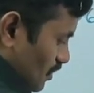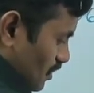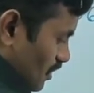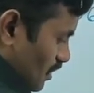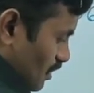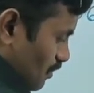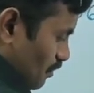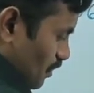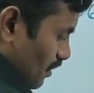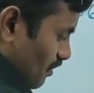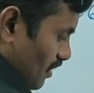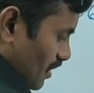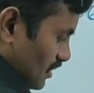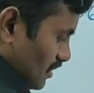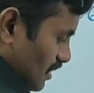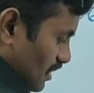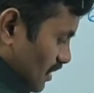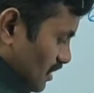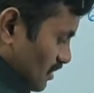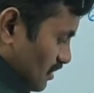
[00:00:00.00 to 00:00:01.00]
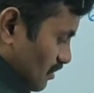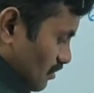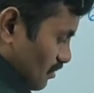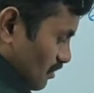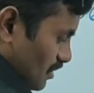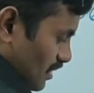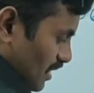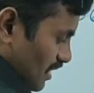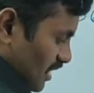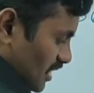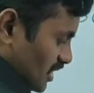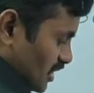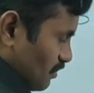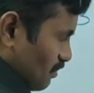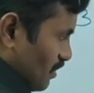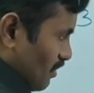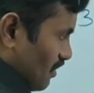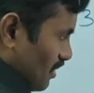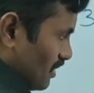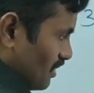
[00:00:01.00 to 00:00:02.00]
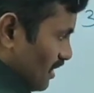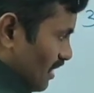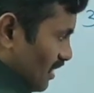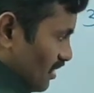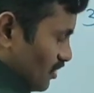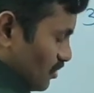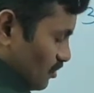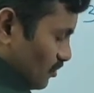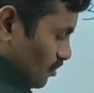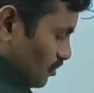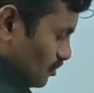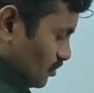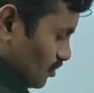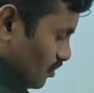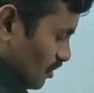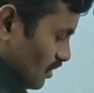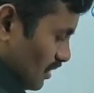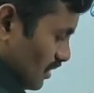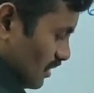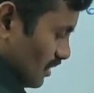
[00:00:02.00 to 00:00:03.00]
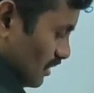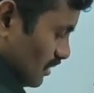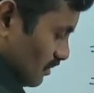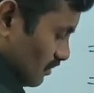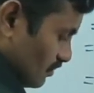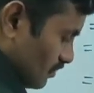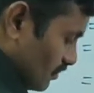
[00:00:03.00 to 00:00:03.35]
here power 3 is greatest power than 2, so that